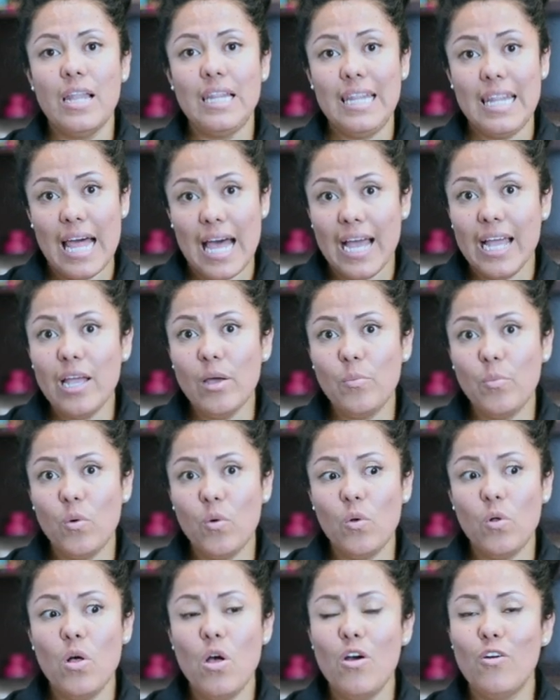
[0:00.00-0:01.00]

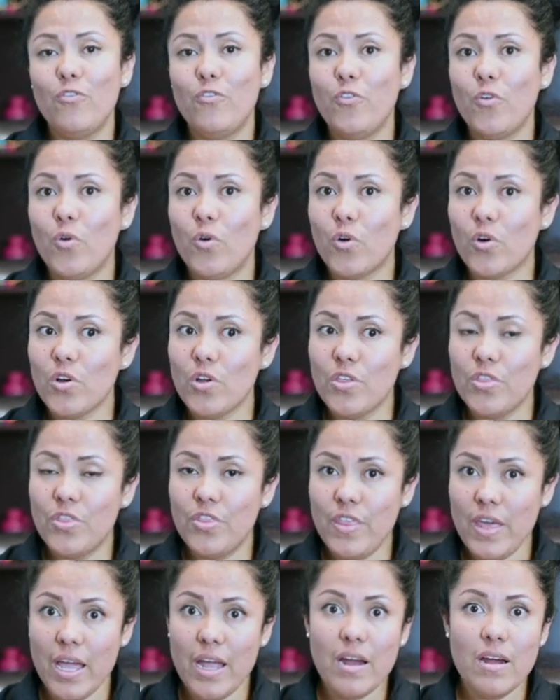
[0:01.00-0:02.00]
liable for
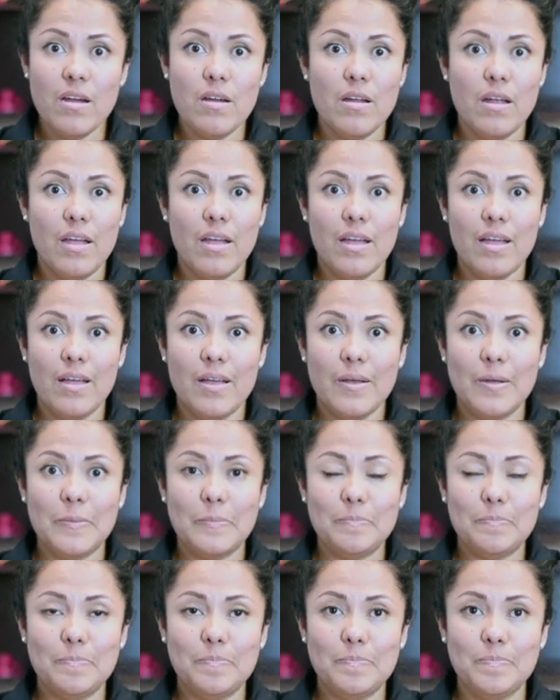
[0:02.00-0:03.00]

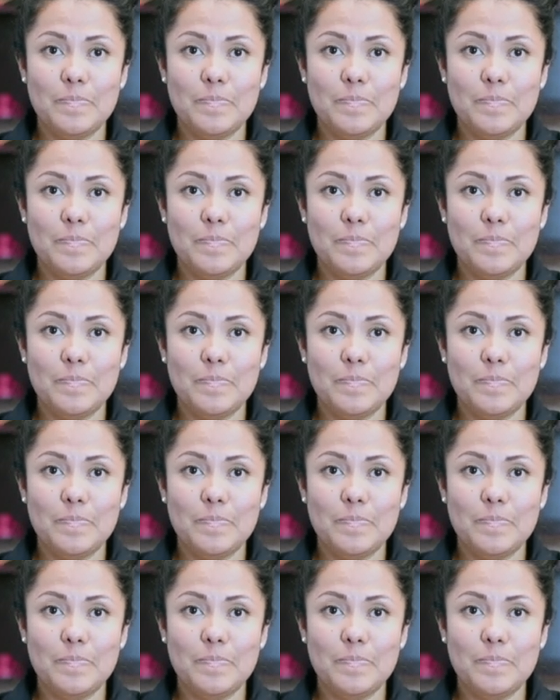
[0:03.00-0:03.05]
their